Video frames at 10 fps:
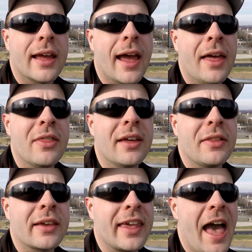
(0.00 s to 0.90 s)
And
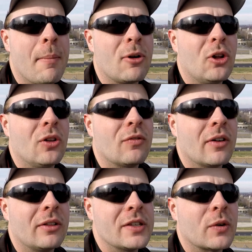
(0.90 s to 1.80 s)
the Capitol,
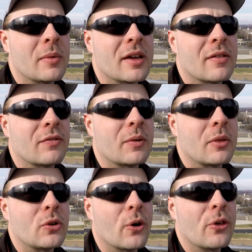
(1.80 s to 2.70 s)
at least from
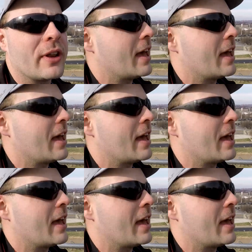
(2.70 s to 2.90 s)
the northern